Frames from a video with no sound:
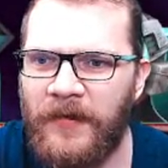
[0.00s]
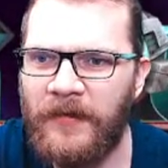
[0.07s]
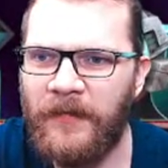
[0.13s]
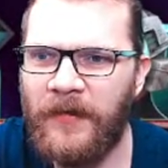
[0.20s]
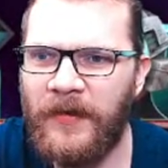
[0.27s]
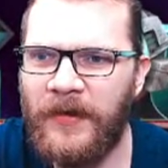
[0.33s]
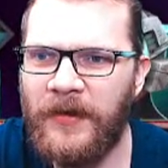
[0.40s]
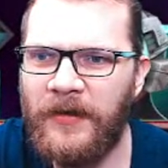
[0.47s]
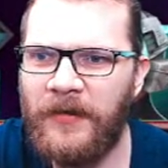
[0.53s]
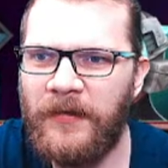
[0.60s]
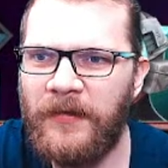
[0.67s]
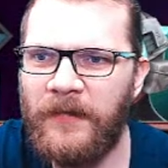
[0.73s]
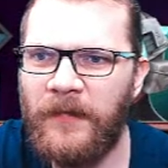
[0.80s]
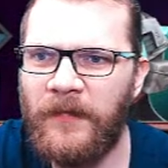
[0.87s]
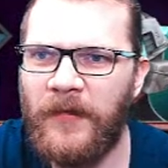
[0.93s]
What did you
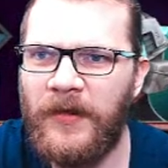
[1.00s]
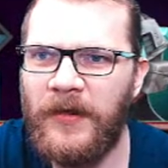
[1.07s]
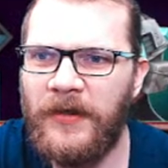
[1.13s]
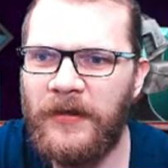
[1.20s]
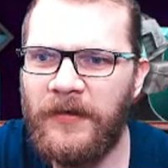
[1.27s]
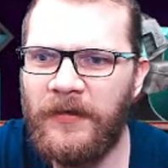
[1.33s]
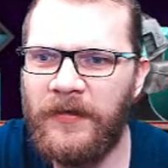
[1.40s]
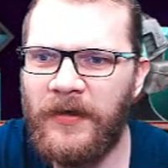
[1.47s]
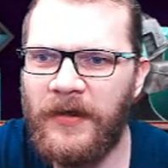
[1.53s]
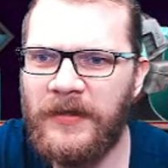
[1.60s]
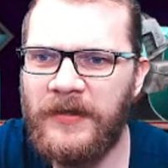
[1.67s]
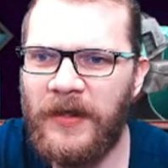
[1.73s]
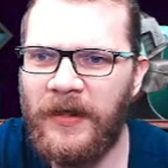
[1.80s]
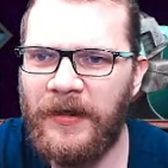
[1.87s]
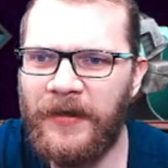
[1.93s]
do? What did you do,
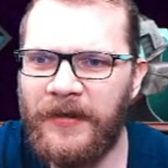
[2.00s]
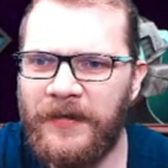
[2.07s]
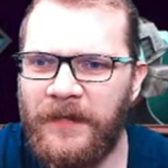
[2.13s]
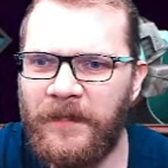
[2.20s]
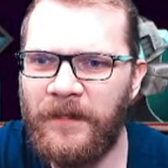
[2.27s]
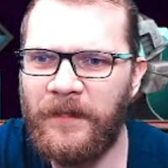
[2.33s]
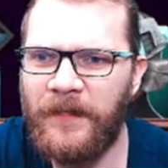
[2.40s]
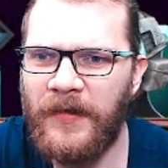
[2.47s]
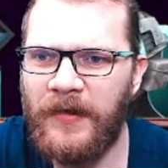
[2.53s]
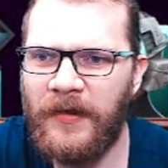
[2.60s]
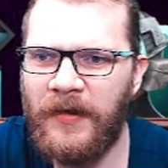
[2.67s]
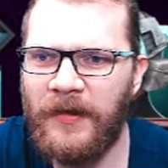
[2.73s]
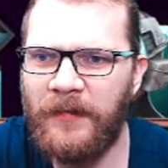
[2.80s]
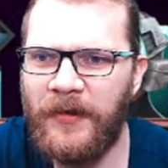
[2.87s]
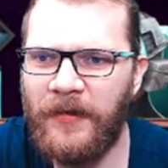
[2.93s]
Accelerate?
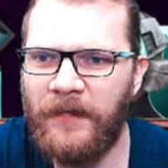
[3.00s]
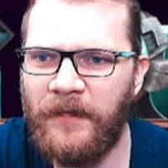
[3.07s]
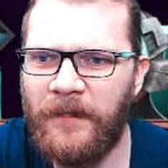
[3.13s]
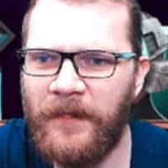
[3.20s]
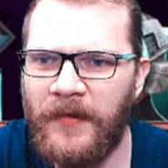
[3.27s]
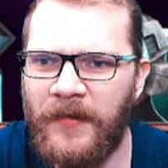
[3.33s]
Let me know.